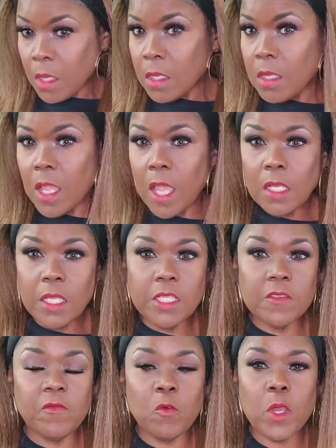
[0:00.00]
Yeah, and
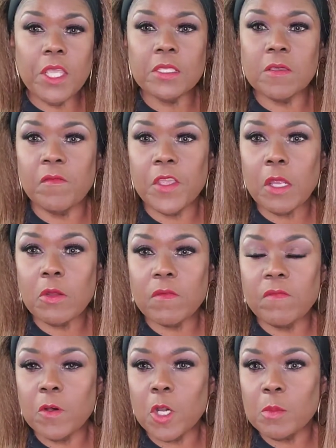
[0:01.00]
these wigs are very
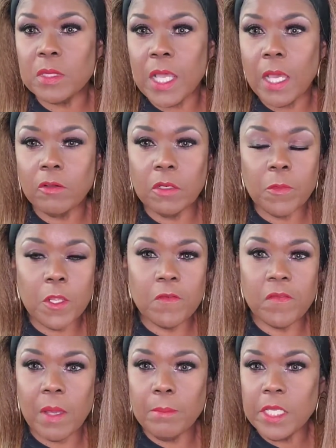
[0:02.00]
affordable. I don't know
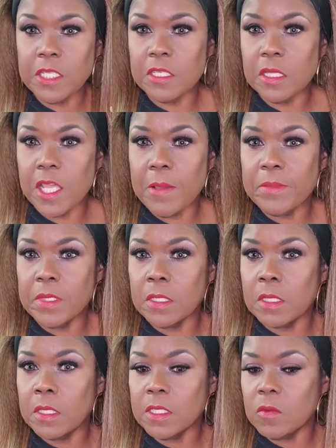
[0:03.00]
if I mentioned that,
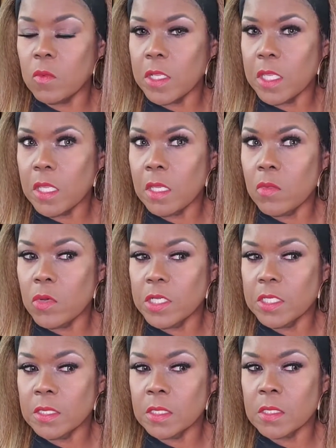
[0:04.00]
but this wig
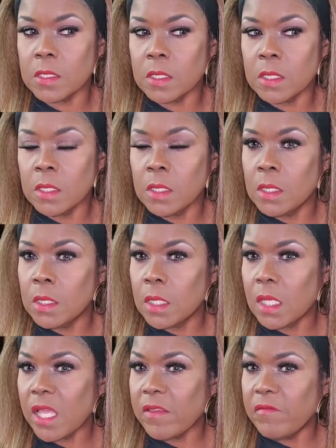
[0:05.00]
was
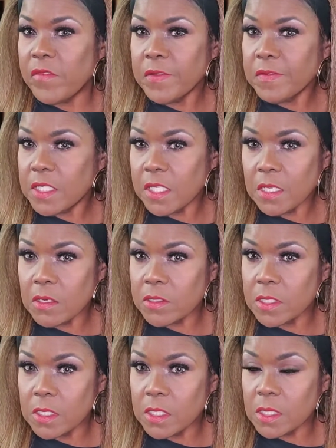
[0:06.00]
like $15 or
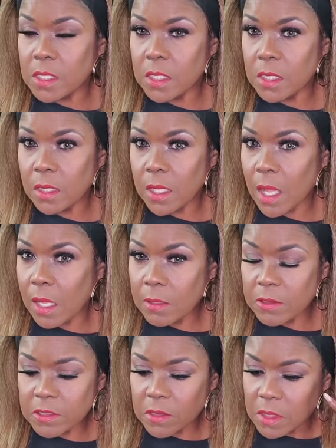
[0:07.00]
$16 or
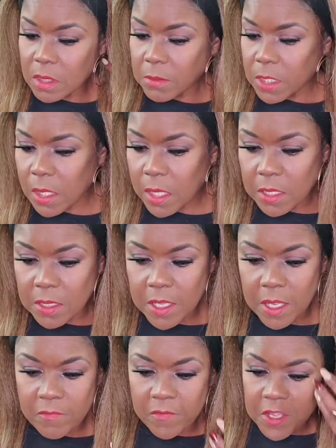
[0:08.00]
something like
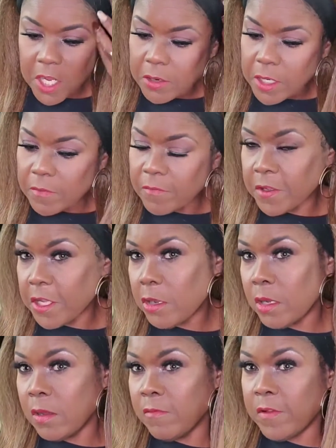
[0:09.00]
that. Very,
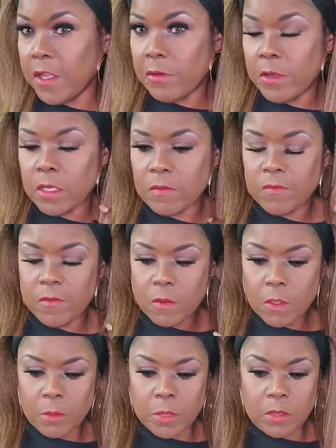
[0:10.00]
very, very
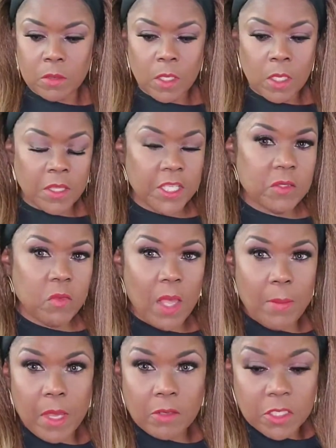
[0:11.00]
affordable. That's why I
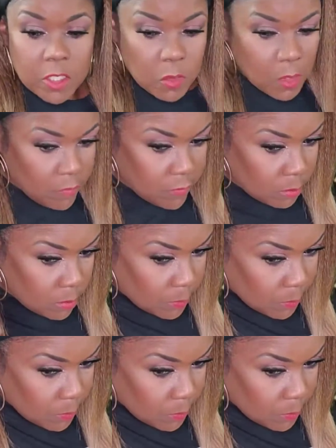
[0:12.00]
bought 2 of them.